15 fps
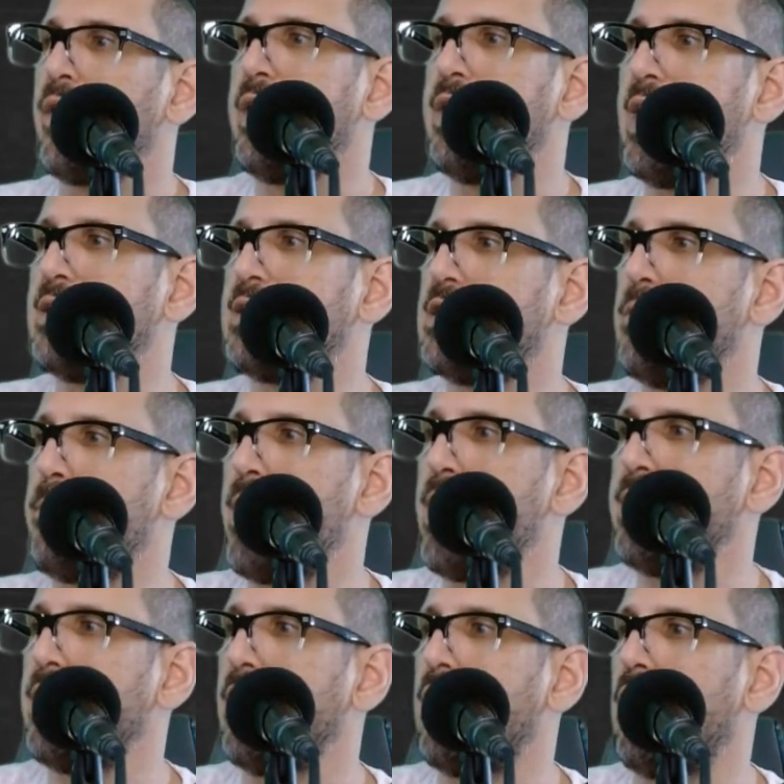And that's
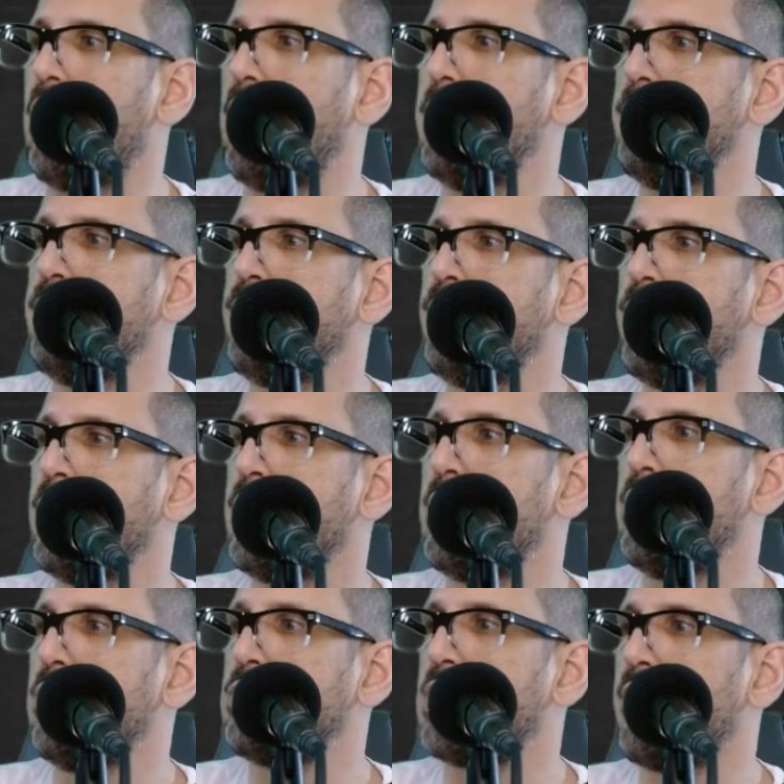depending on,
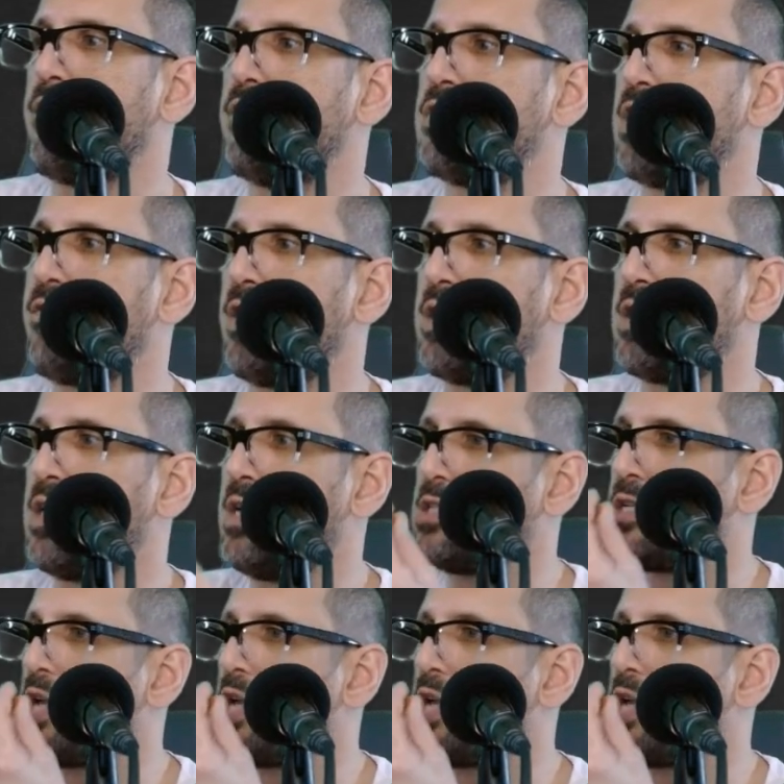stuff like this.